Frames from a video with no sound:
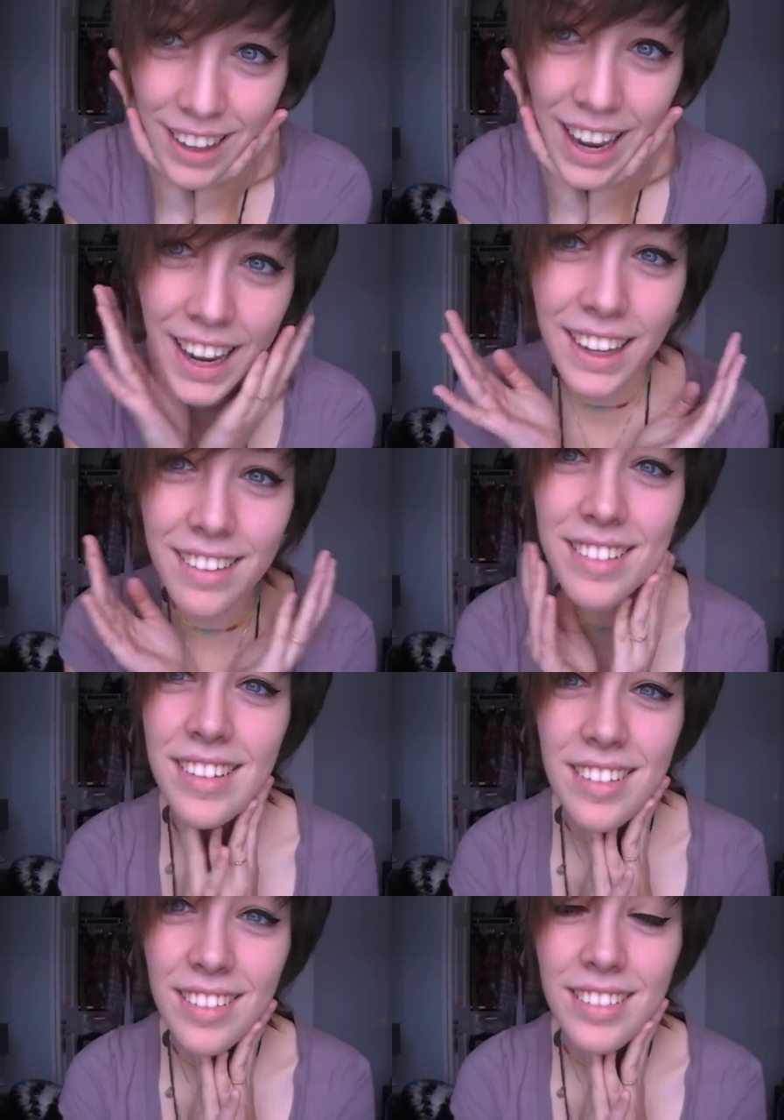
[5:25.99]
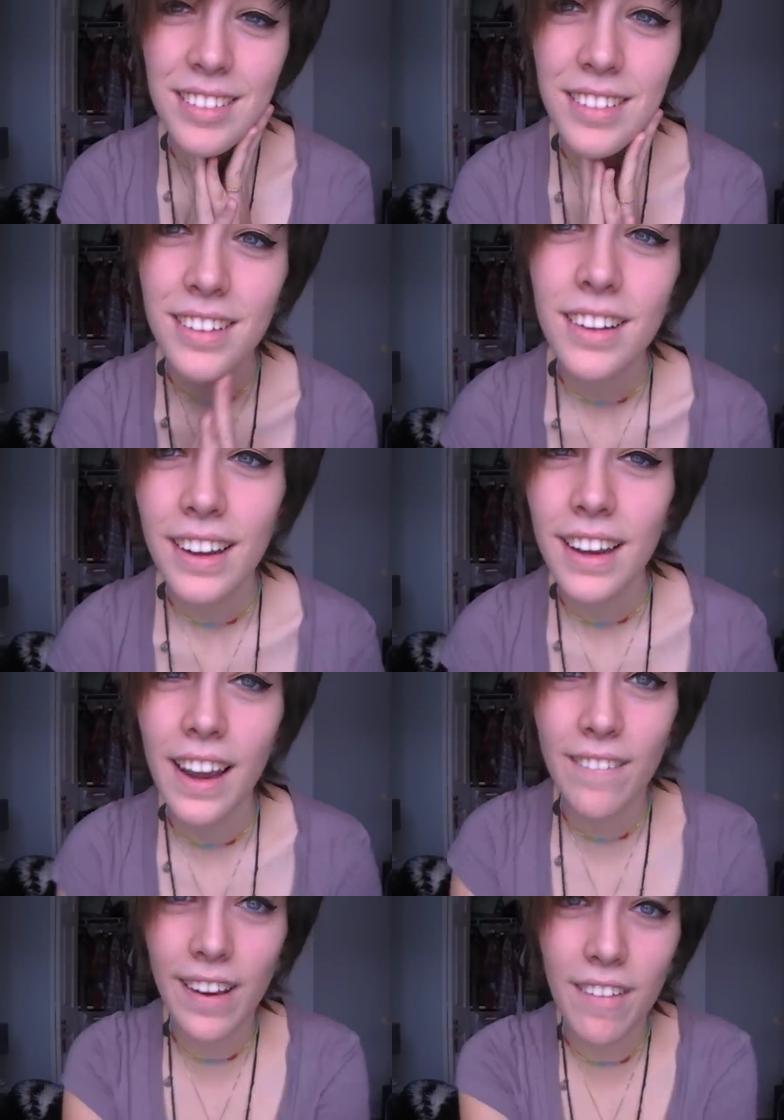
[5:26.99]
And
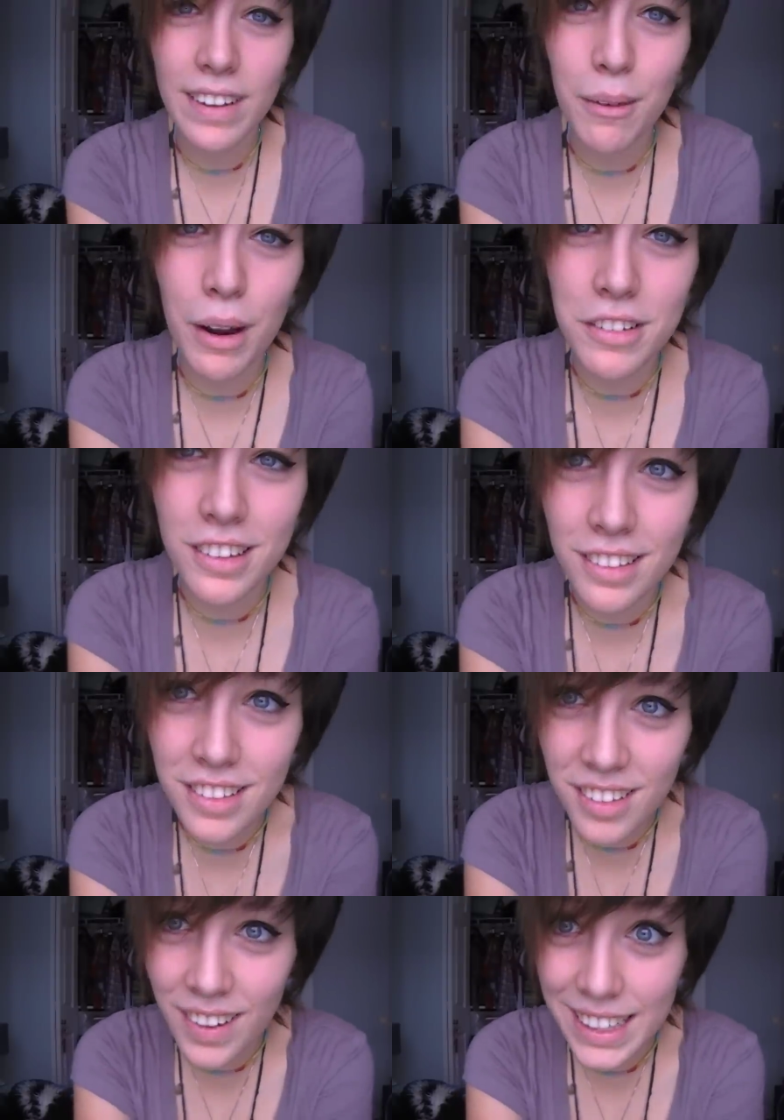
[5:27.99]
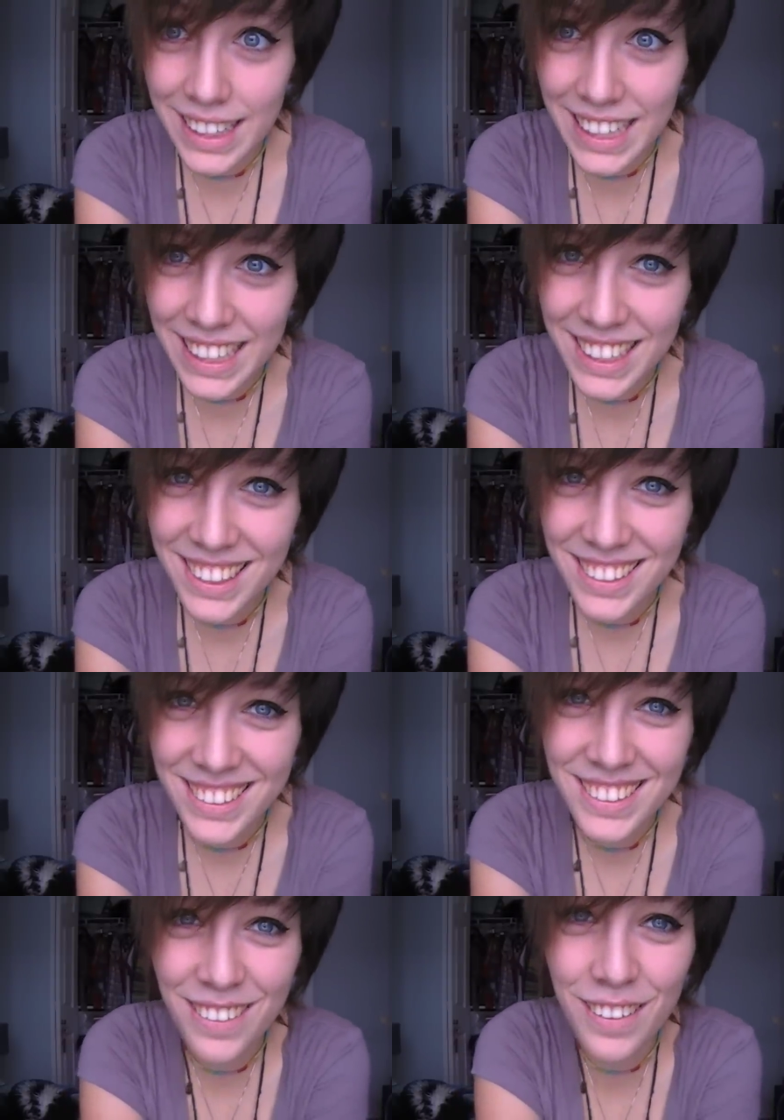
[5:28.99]
if you have any questions or anything,
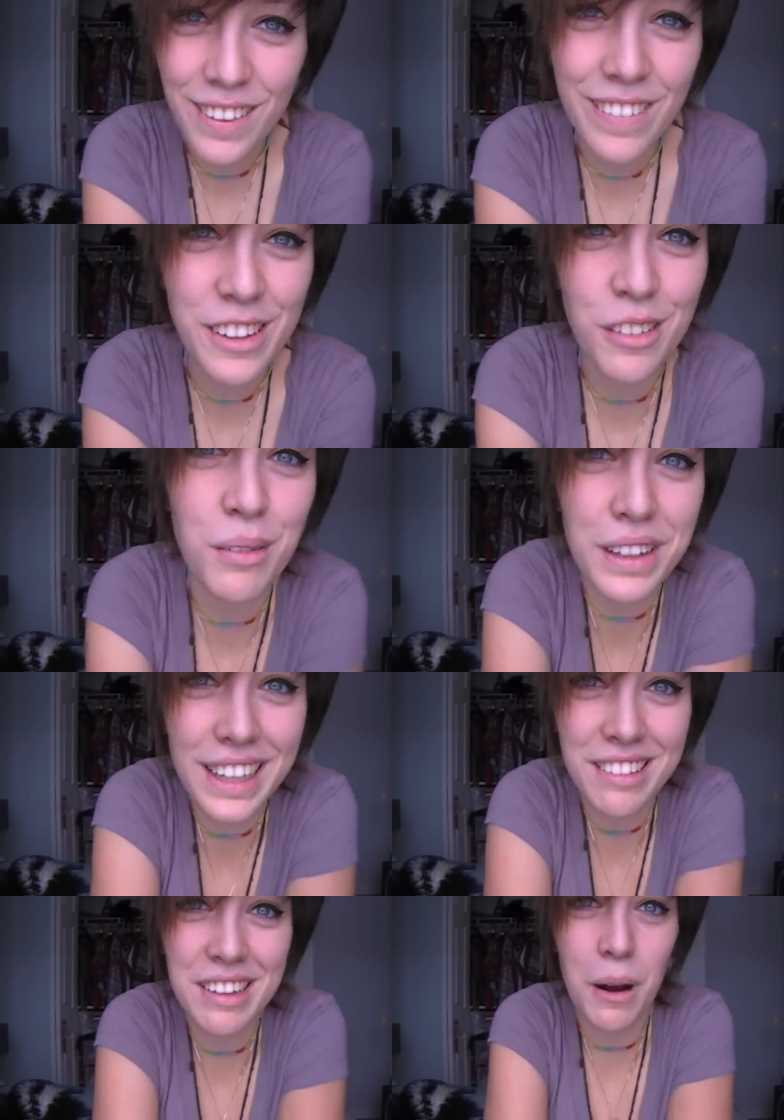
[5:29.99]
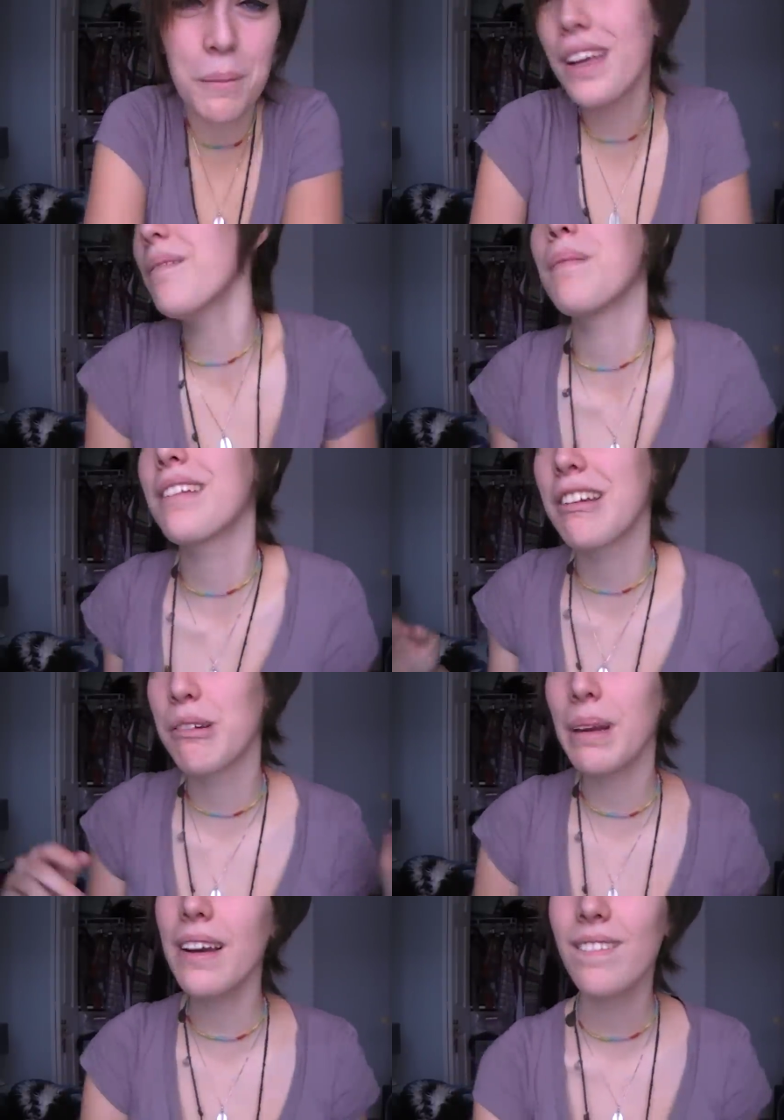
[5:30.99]
or if you just want to get to know me,
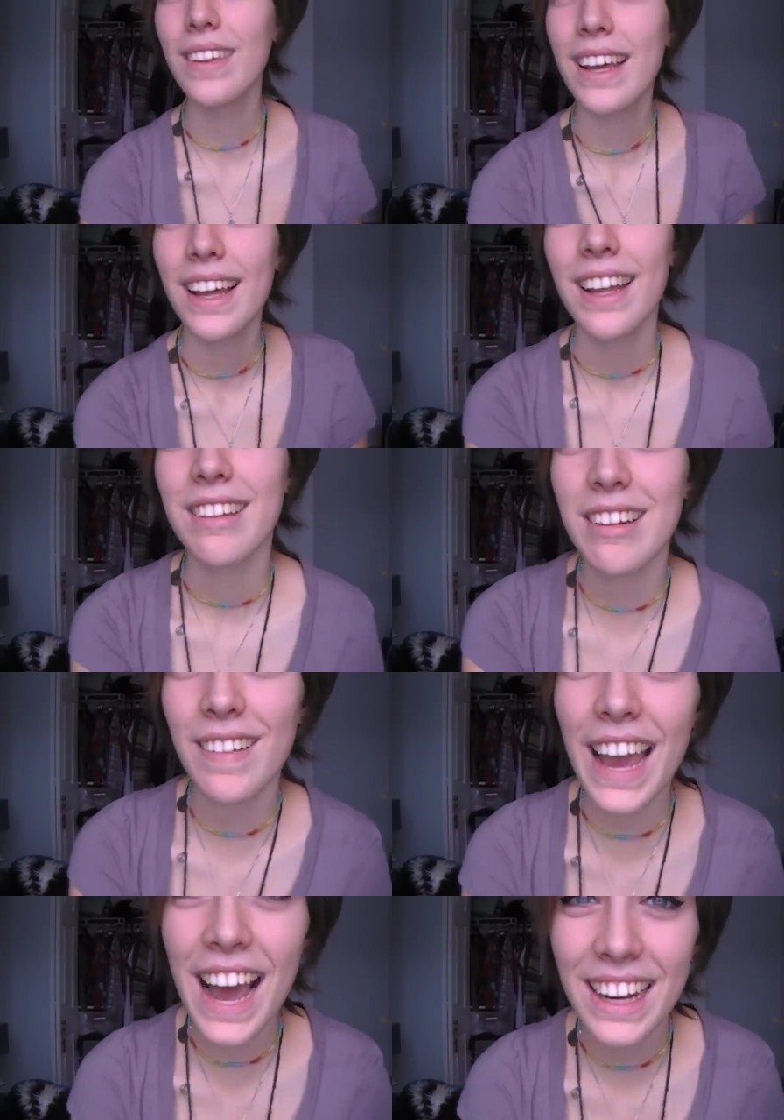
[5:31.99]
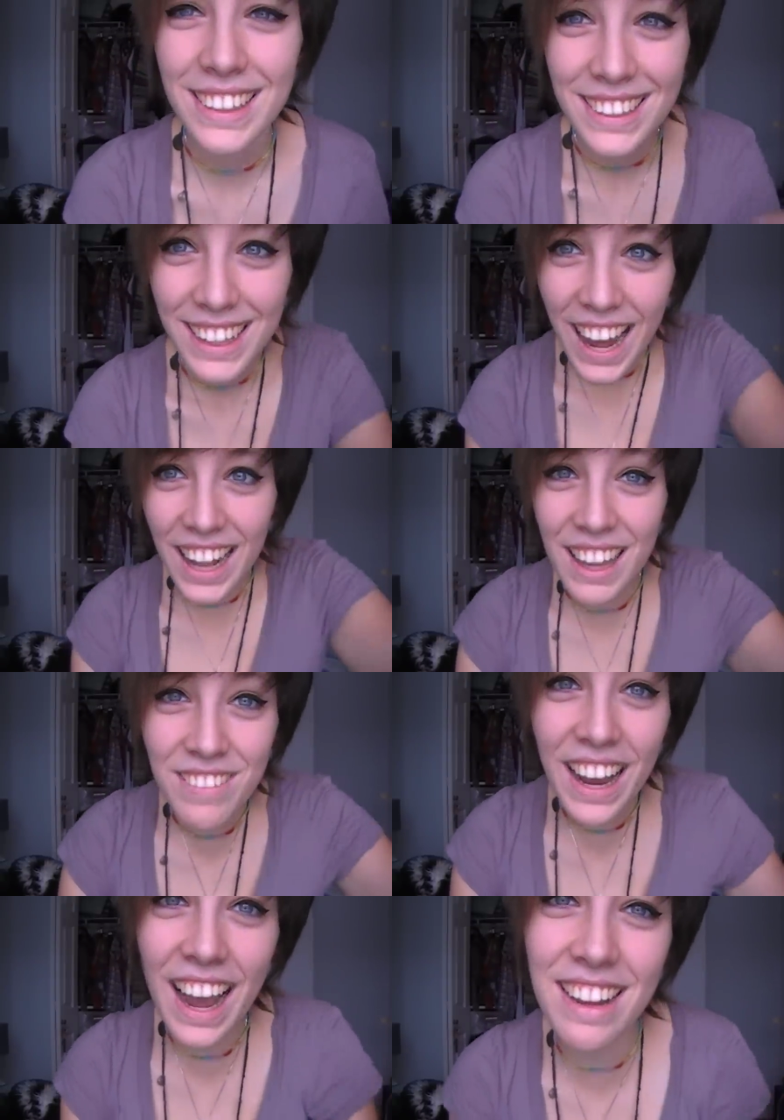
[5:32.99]
message me. So yeah, I love
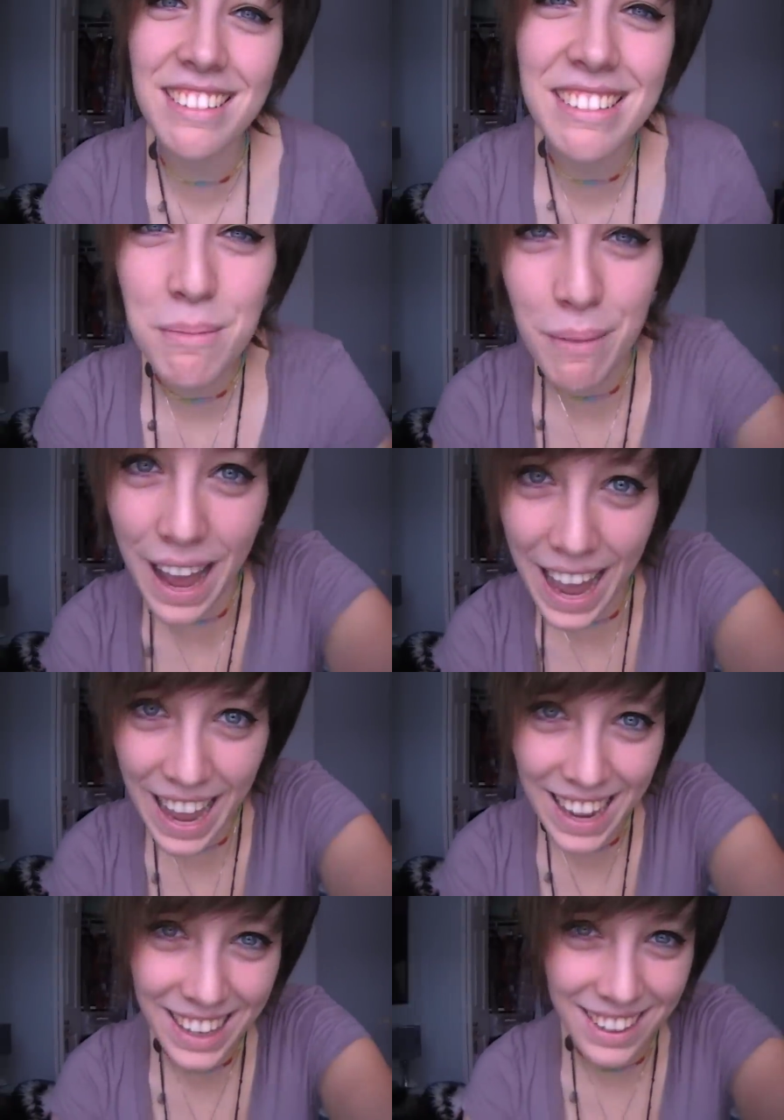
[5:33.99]
you guys. Bye.